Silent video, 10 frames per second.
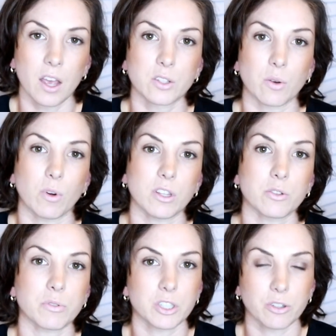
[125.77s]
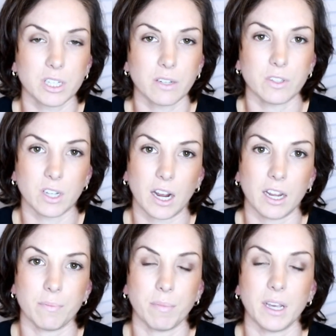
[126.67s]
So what the restrictive
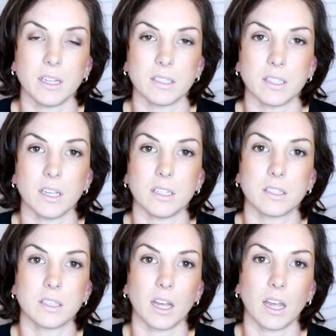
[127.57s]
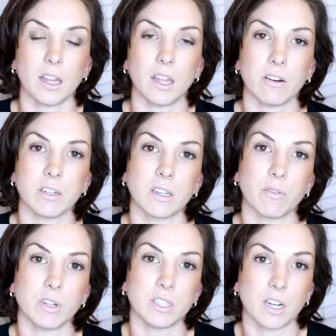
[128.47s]
diet means is that there is a
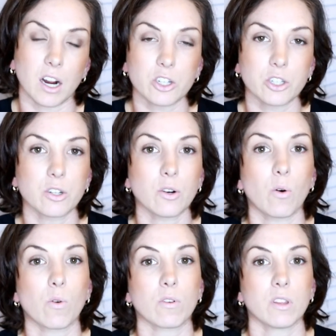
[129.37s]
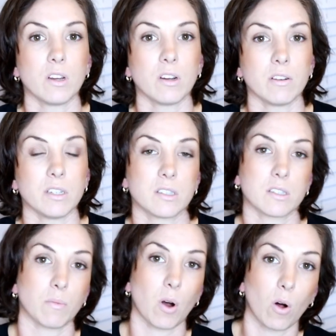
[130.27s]
reduction or there is
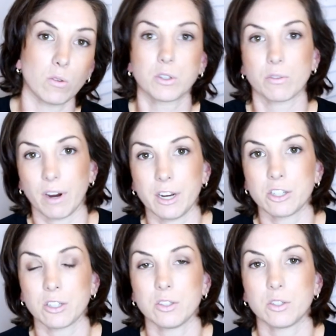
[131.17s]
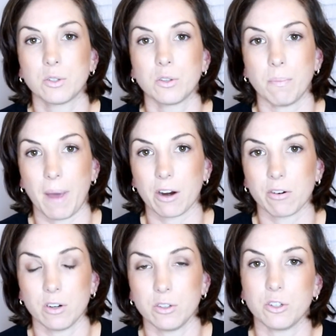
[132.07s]
some alteration to the
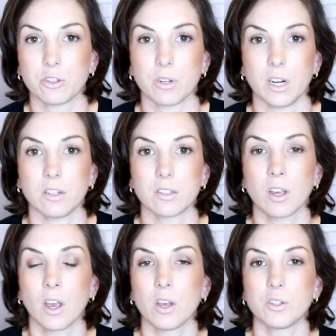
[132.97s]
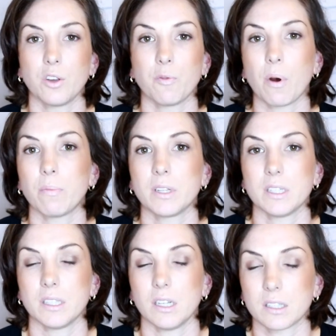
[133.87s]
macronutrients. So you've probably
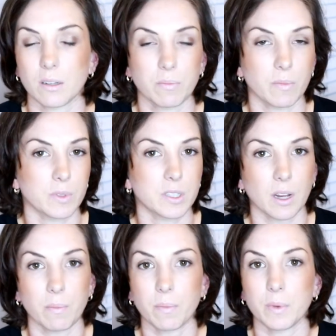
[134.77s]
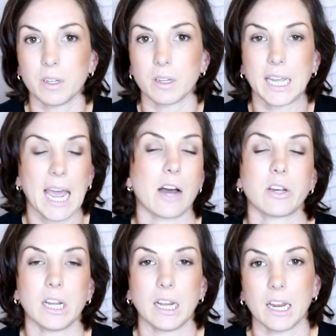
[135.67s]
seen some
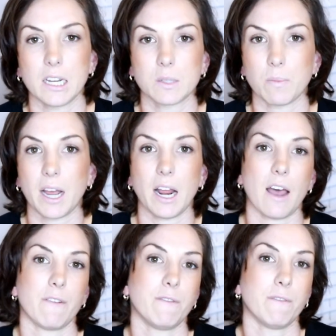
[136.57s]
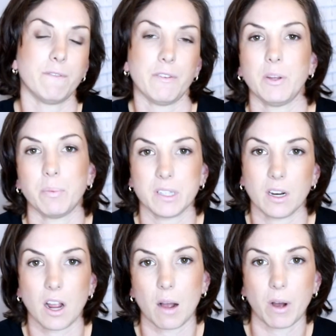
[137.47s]
calculators might have
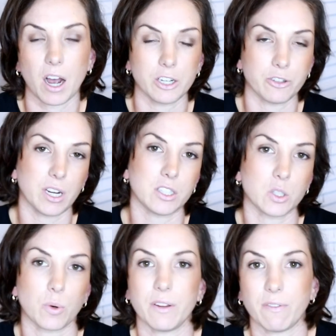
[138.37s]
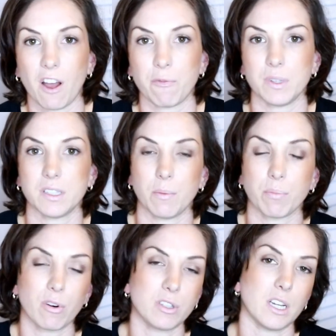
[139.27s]
50% carbohydrates, 25%
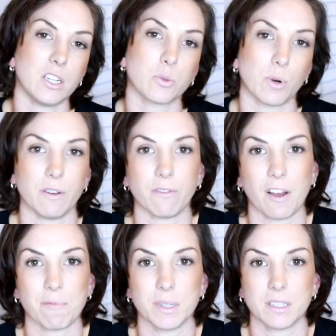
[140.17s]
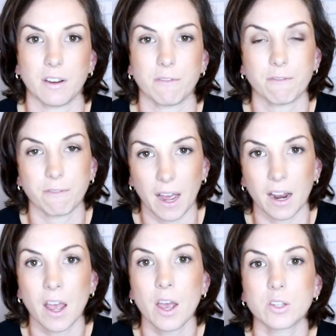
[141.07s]
protein, 25%
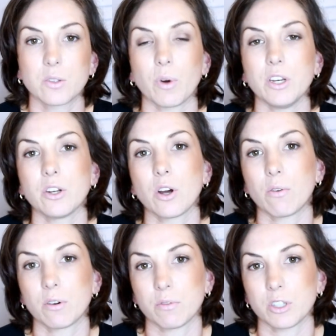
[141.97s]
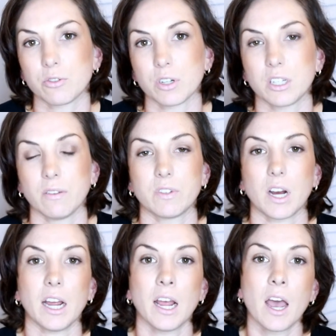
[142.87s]
fat. So when you go on a restrictive
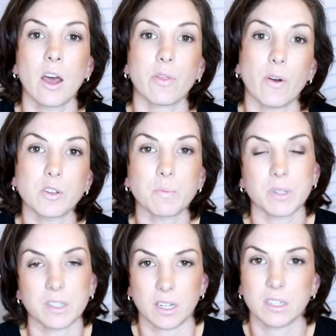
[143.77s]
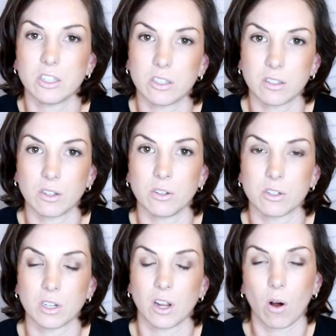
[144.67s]
diet, those percentages are
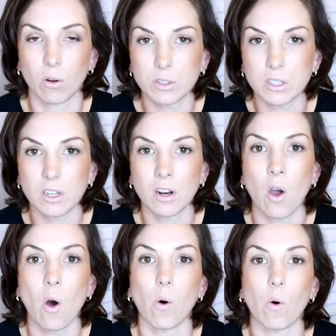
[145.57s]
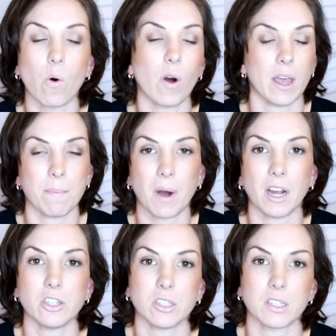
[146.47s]
usually altered, or it
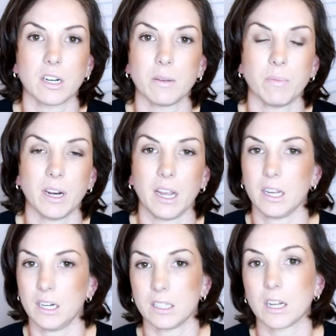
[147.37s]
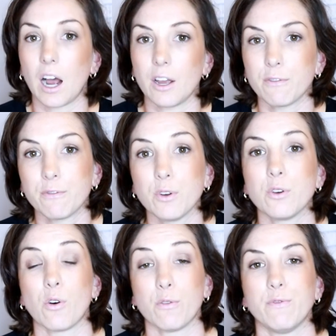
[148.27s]
might just eliminate an entire food
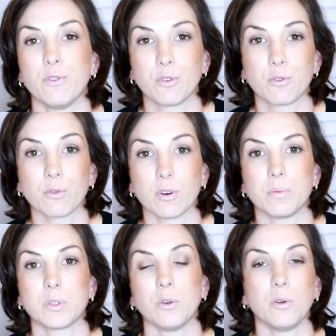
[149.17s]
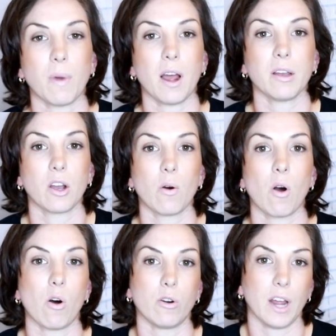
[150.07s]
or food group. So you might go
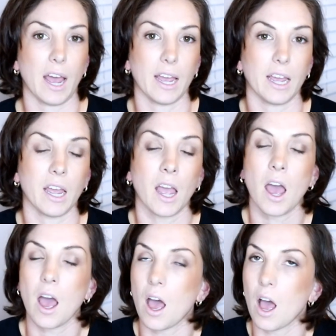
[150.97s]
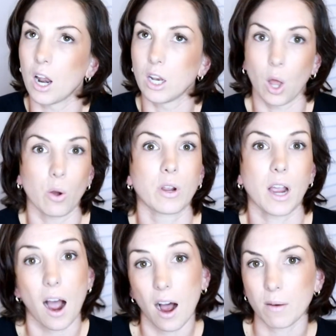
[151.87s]
on a low
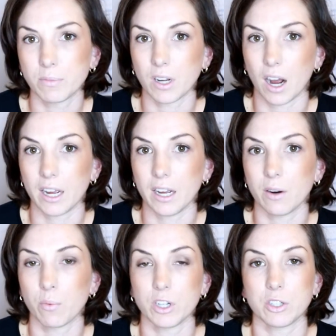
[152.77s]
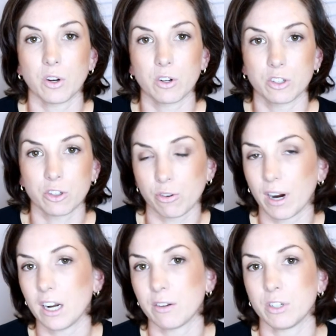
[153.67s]
carb diet, which
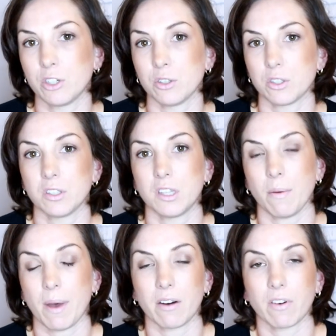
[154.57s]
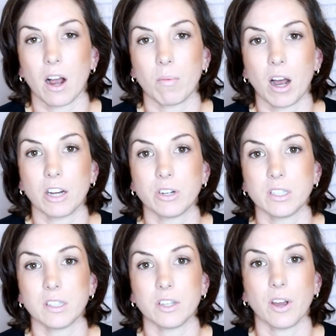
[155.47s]
greatly reduces the amount of
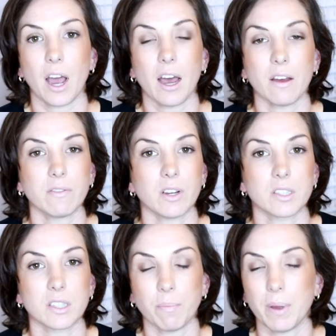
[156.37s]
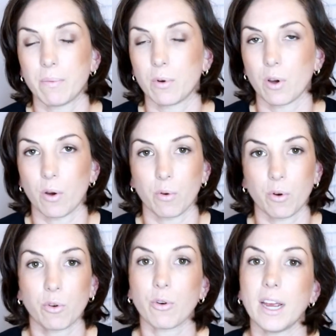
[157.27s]
carbohydrates that you have. Some people go
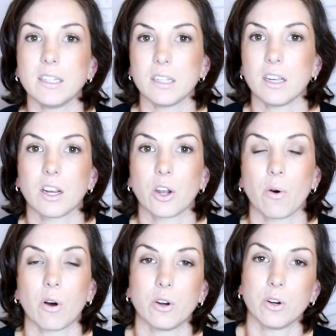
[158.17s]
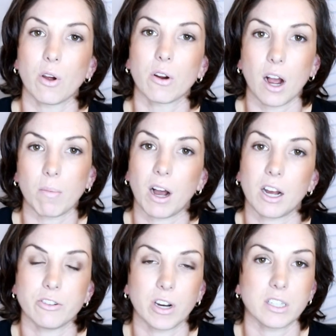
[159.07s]
crazy and go on no
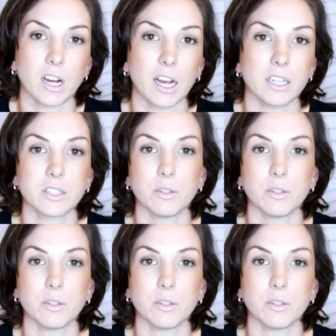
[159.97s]
carbohydrate diets.